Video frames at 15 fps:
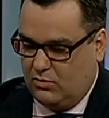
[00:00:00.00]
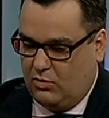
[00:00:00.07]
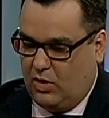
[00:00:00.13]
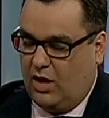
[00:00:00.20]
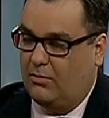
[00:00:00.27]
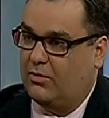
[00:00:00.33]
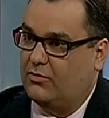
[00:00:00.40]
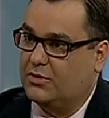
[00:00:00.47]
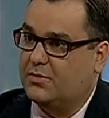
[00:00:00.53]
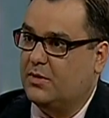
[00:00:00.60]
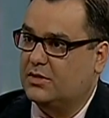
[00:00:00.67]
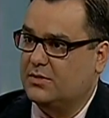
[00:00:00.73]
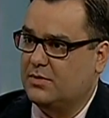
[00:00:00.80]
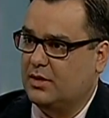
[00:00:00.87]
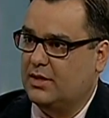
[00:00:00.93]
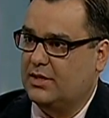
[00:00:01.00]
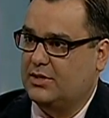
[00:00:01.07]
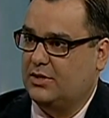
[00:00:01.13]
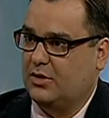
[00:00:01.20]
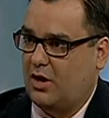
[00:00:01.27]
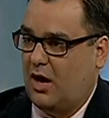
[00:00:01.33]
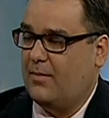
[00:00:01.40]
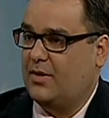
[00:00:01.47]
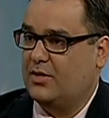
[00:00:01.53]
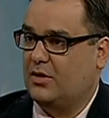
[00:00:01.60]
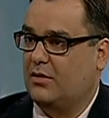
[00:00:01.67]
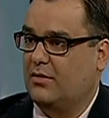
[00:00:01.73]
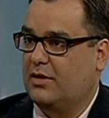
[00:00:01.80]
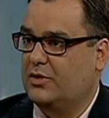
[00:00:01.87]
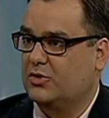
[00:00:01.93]
realm of responsibility to comment
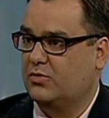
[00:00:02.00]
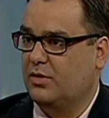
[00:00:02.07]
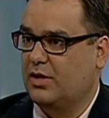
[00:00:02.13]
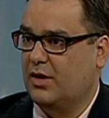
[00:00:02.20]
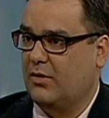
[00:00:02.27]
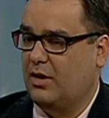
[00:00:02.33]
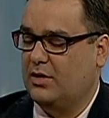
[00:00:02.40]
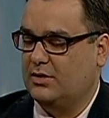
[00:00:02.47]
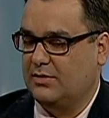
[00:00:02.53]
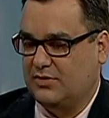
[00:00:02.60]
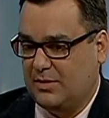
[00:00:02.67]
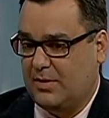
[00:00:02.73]
on things when they arise.